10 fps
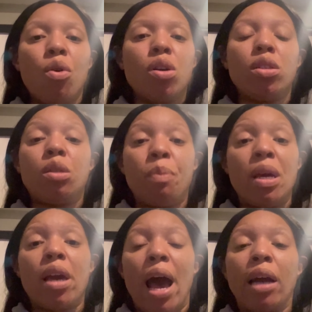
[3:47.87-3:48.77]

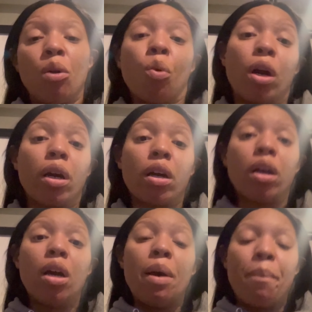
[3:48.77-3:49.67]
speak at a work
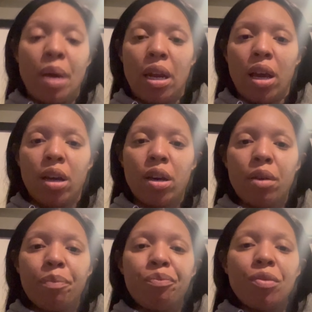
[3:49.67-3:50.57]
meeting.
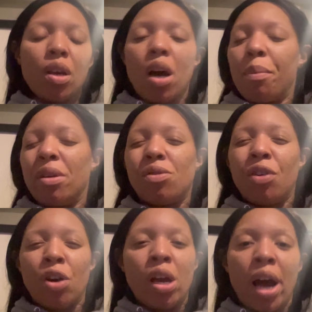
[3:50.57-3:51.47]
It's
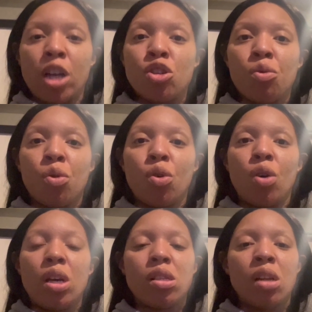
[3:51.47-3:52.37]
very casual.
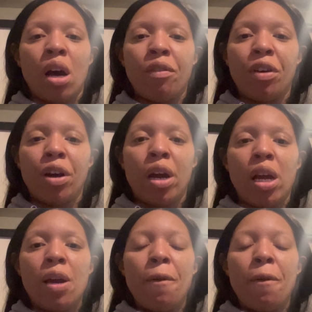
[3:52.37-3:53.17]
It's not very